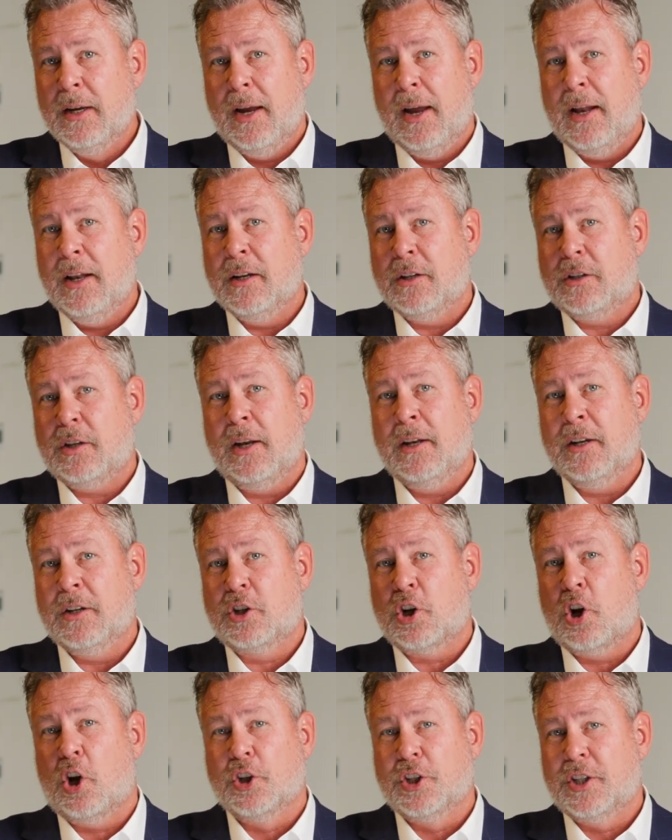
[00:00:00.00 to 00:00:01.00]
and it's
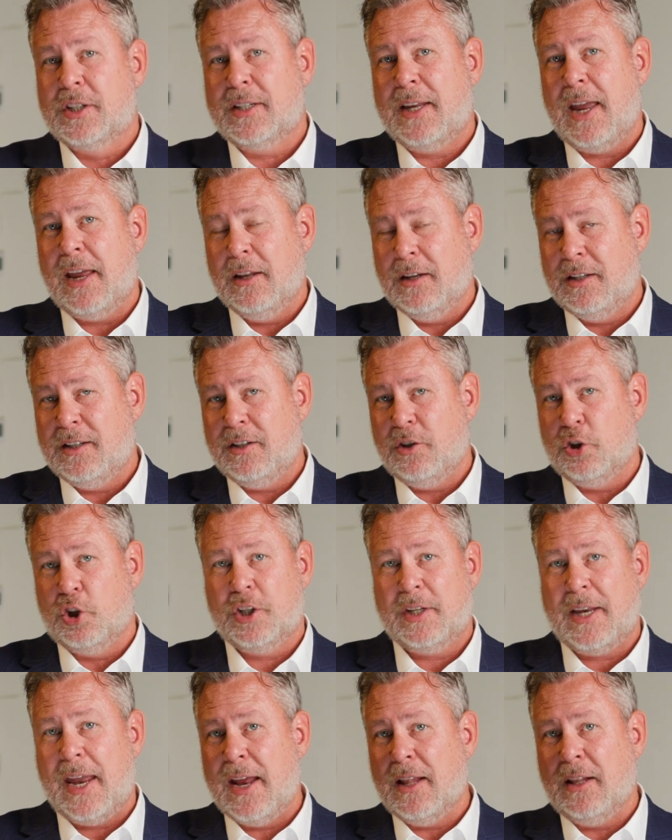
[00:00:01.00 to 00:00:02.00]
called scale. This is your
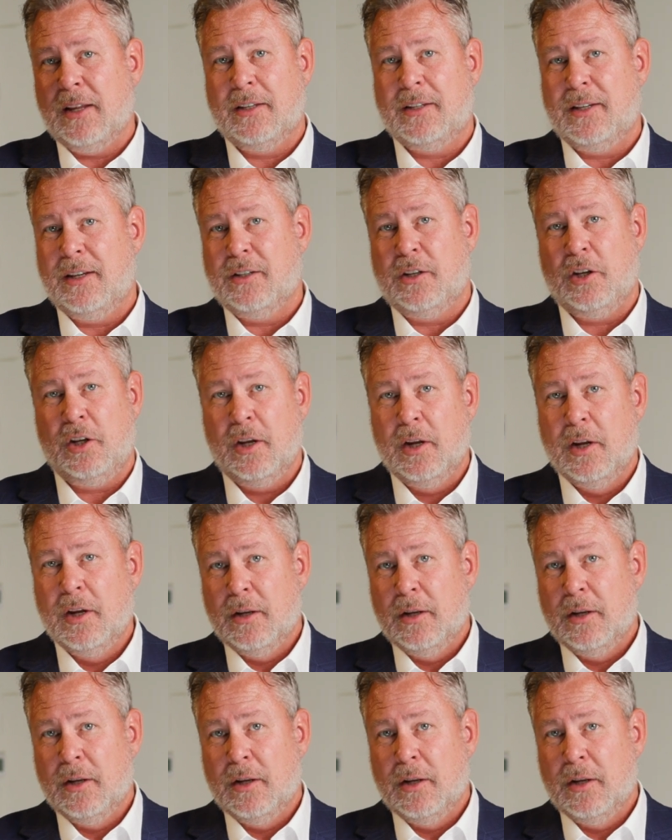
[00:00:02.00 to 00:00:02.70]
scaling ceiling.